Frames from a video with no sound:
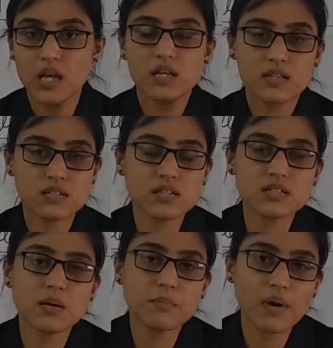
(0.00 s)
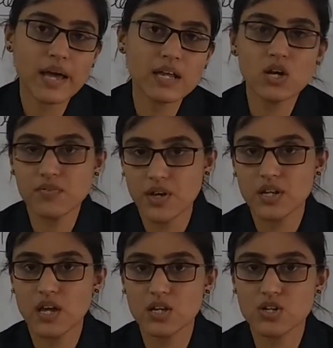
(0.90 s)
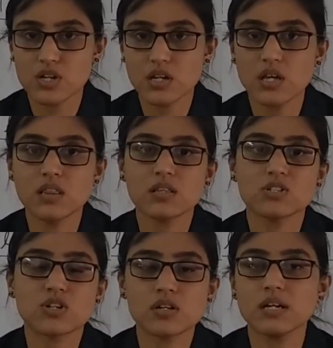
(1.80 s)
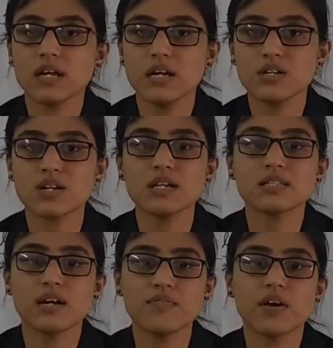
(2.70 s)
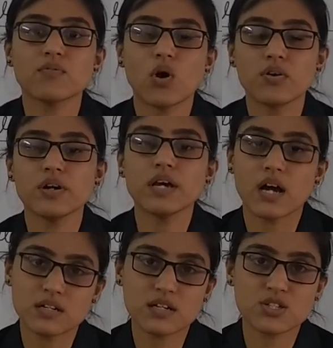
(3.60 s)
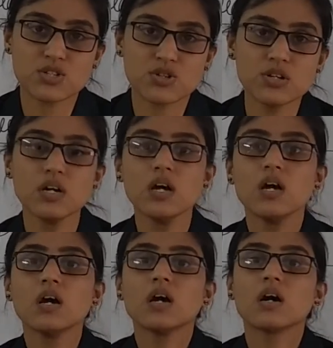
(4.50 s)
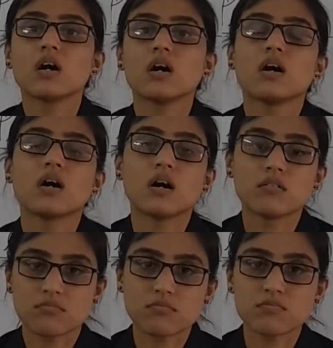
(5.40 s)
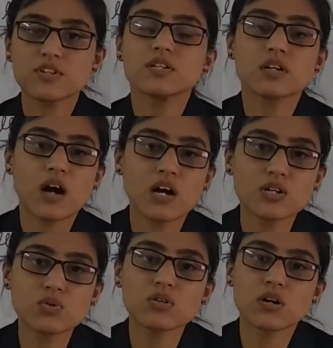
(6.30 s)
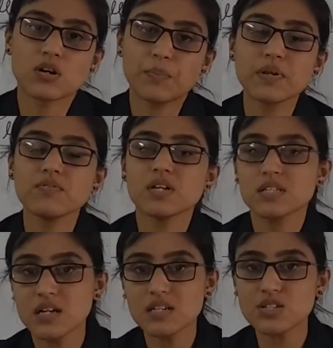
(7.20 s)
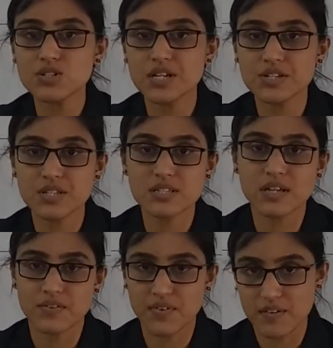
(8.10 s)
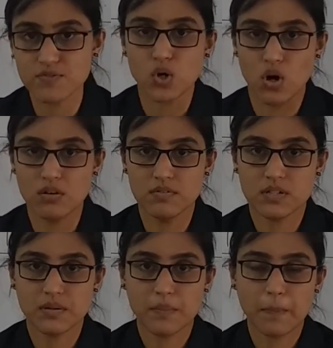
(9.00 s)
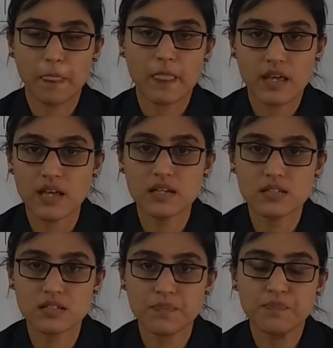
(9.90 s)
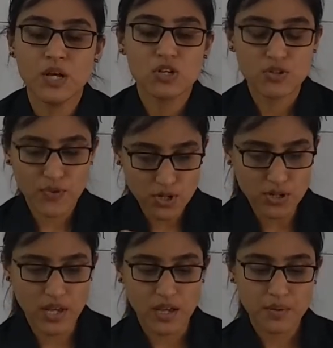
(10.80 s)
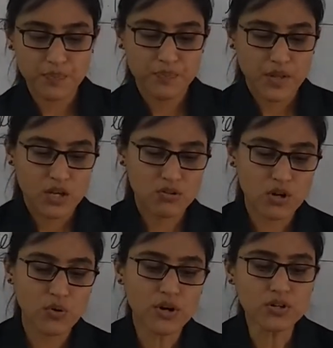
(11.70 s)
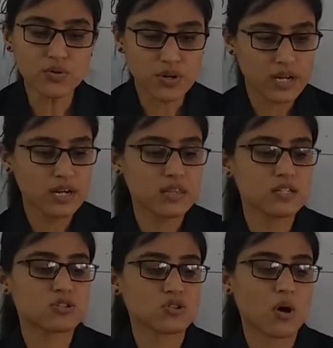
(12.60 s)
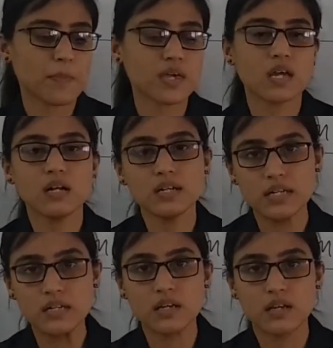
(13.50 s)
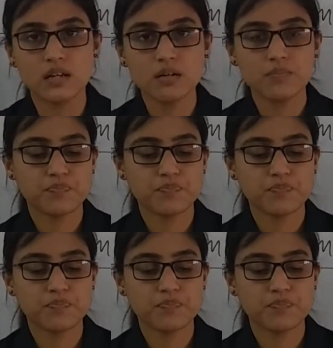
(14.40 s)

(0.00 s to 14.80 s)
This is the minor variation in the journal entries that we have already understood with regard to the previous illustrations that we have saw. Yes? So for today, we are going to read this topic in detail.